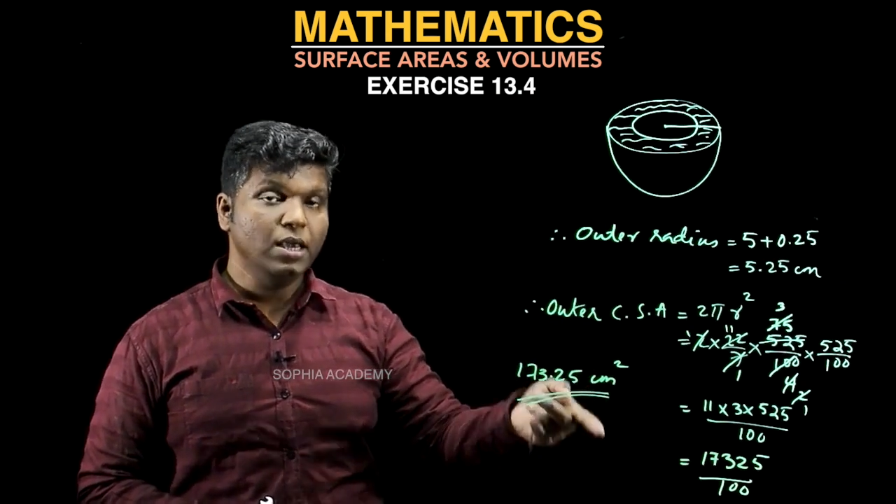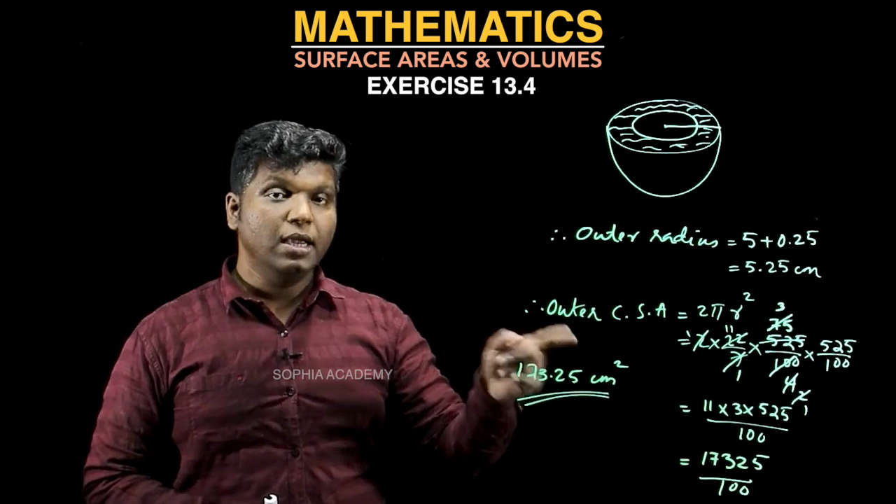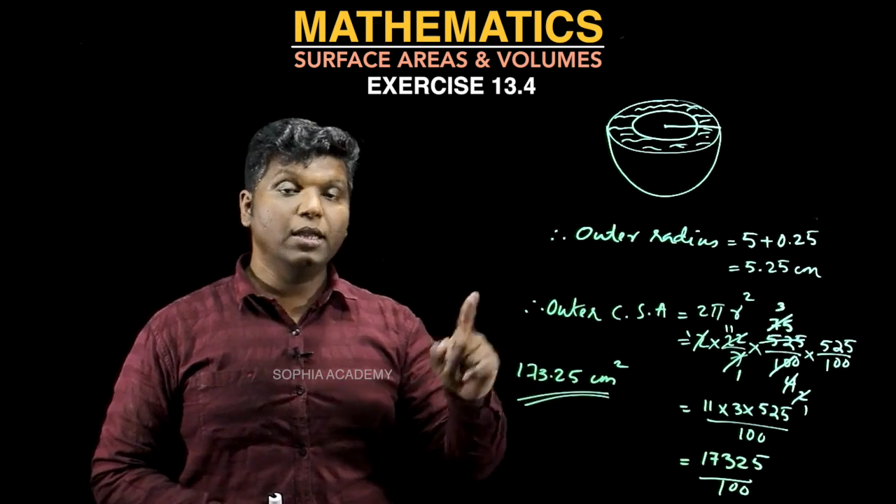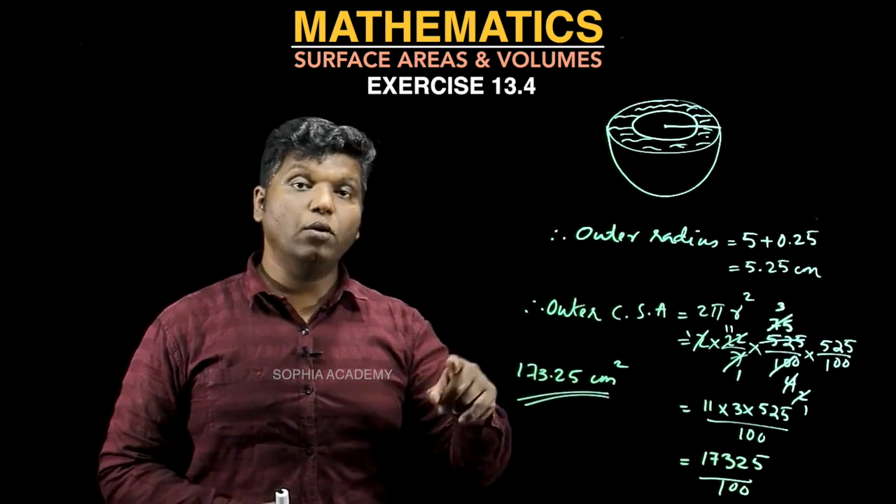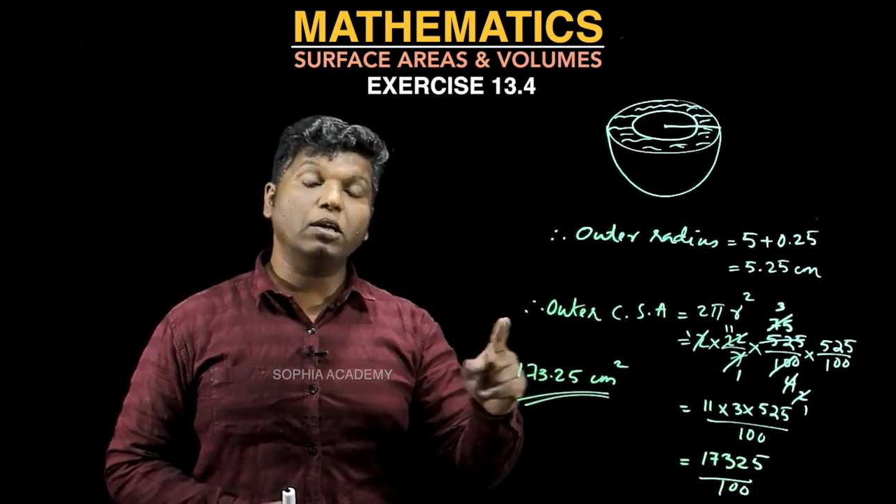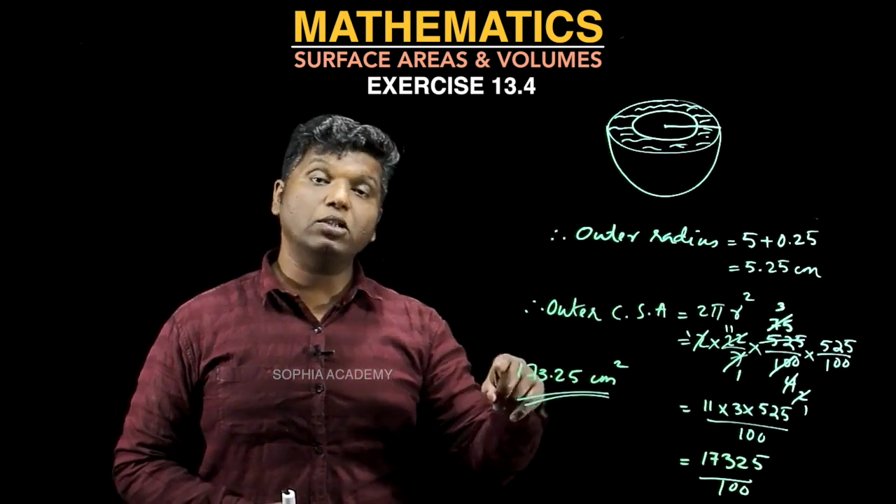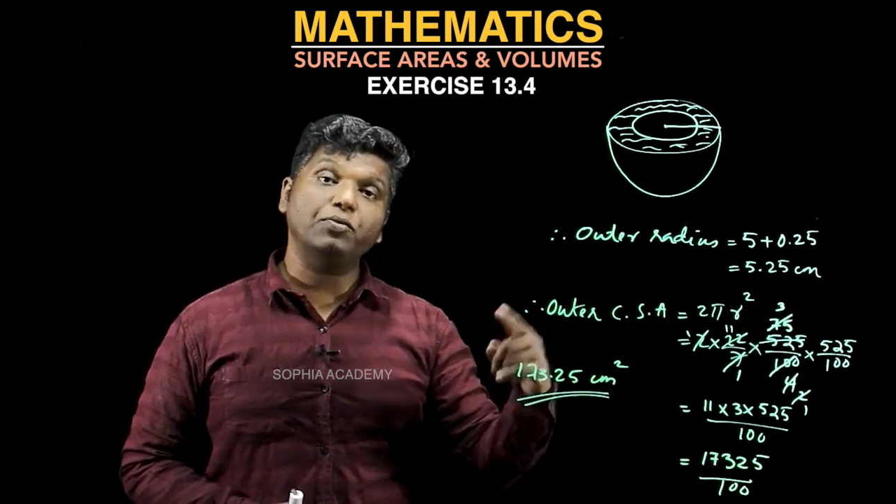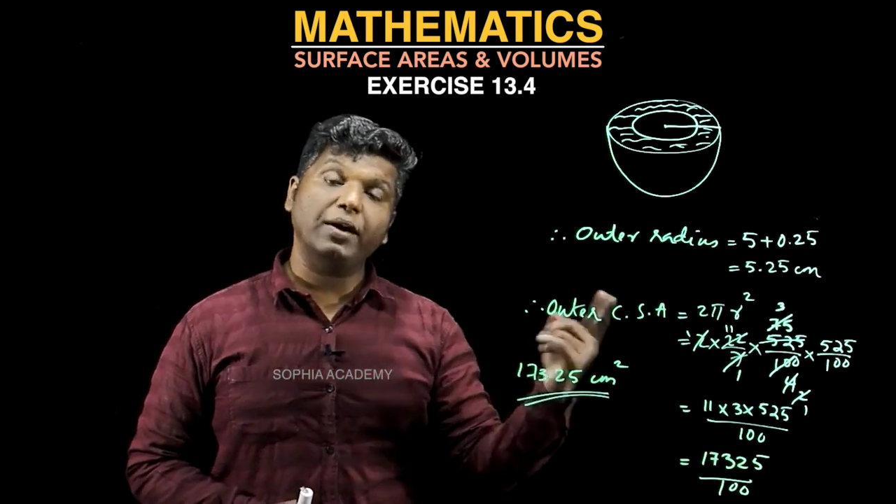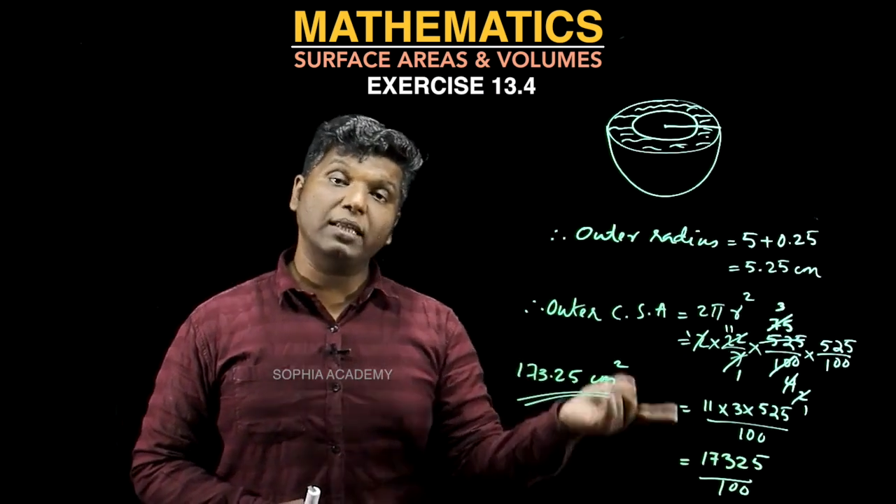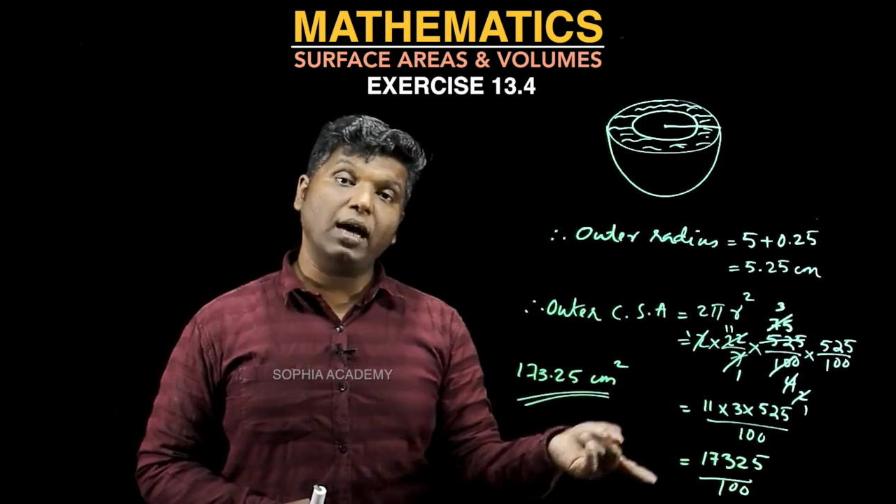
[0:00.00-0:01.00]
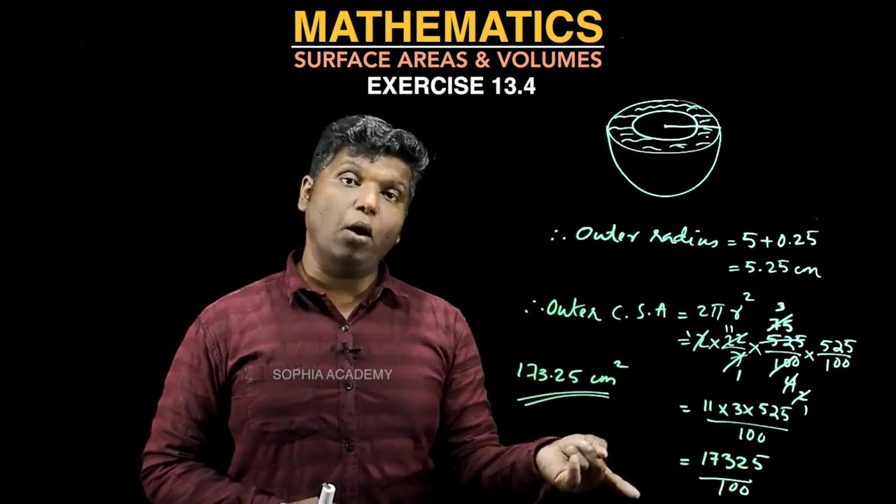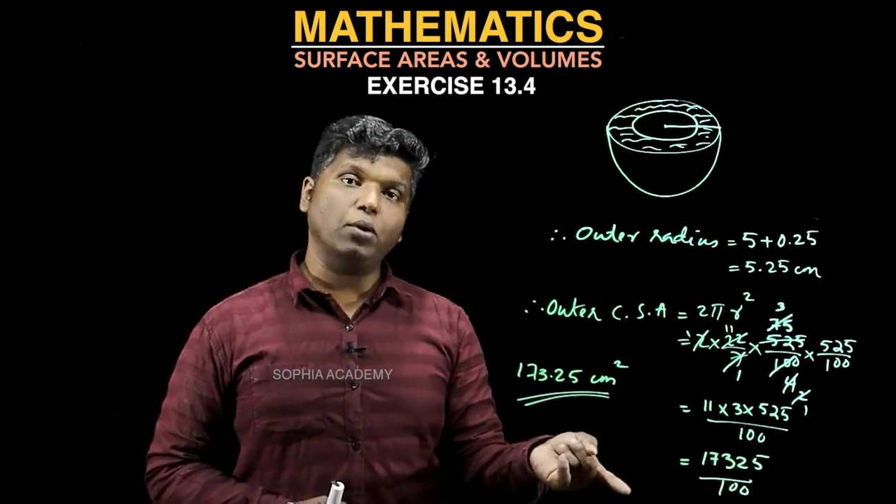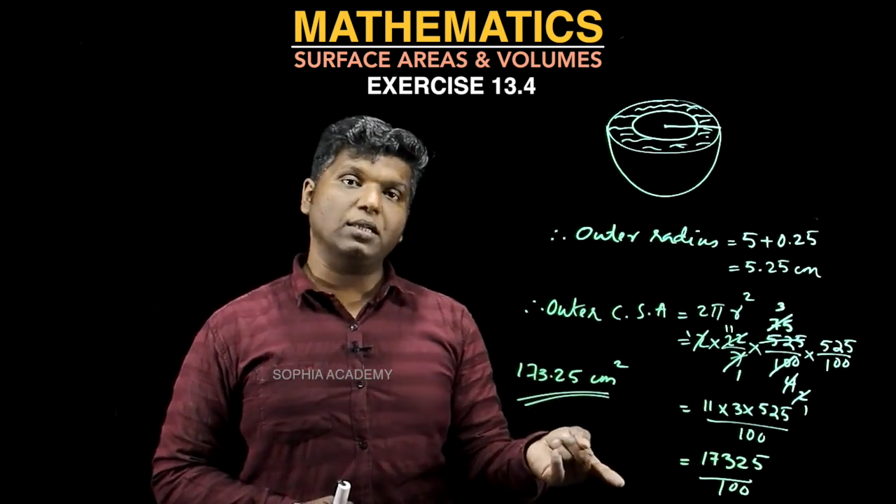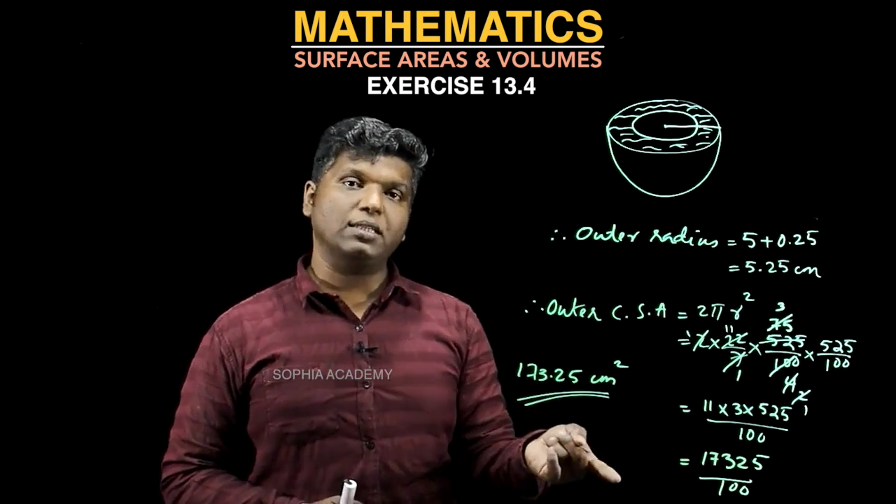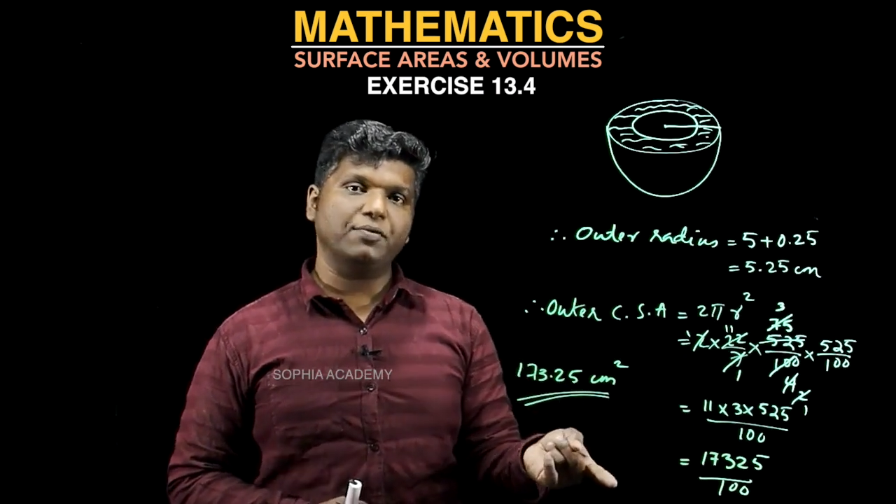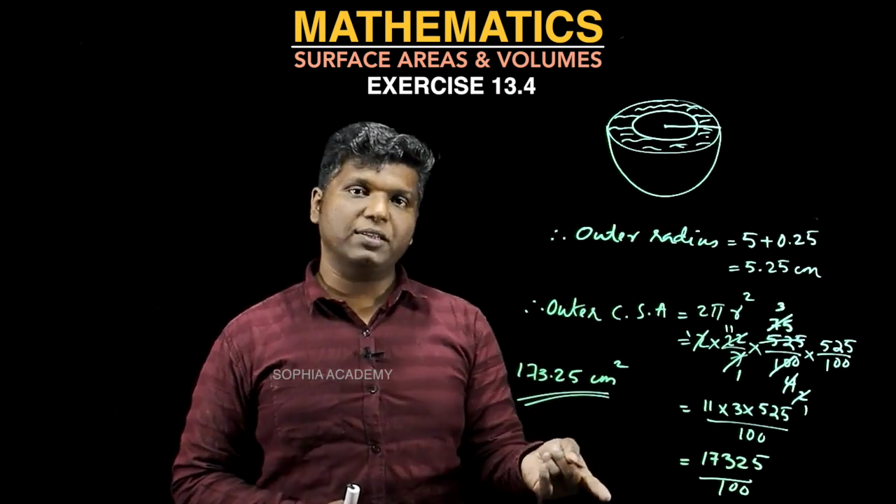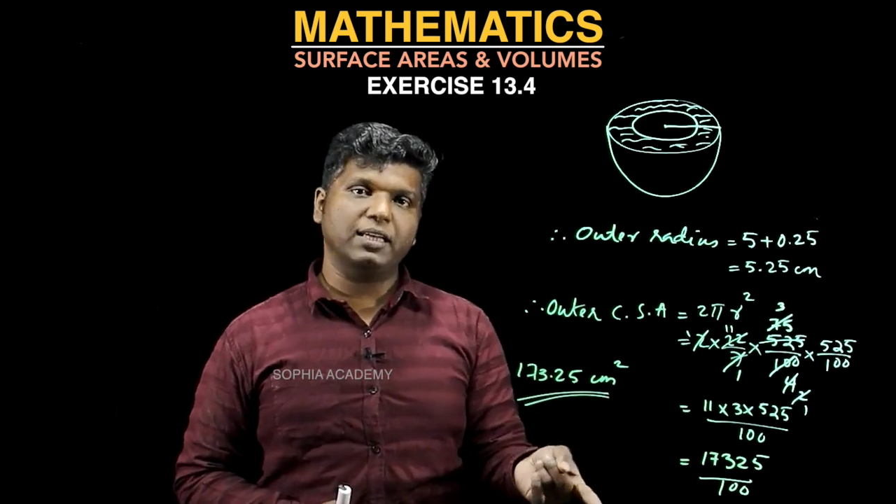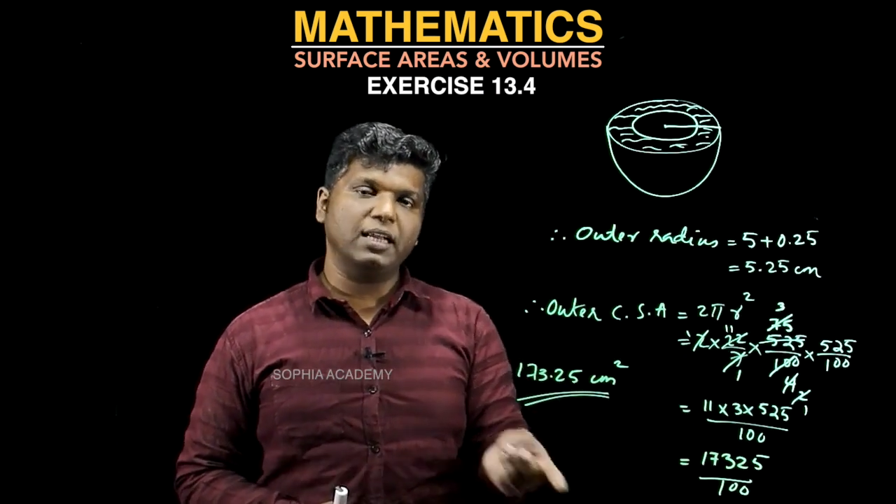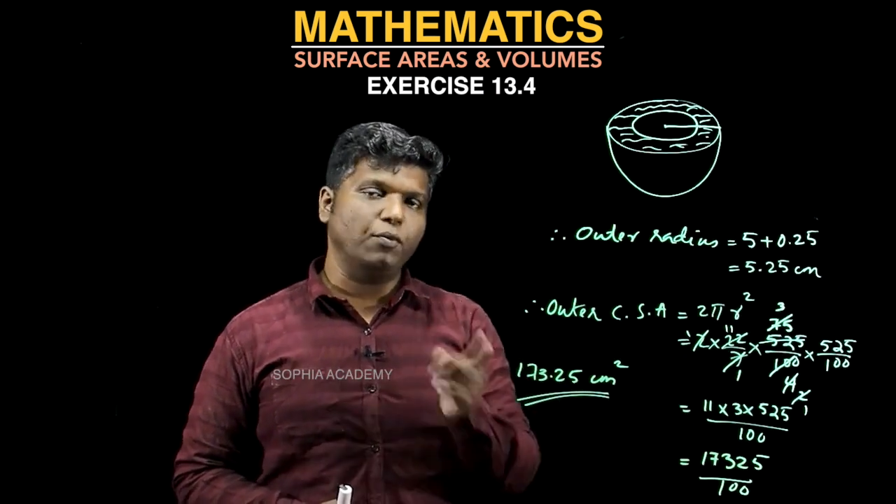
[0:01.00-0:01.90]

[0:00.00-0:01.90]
In order to find the outer surface area,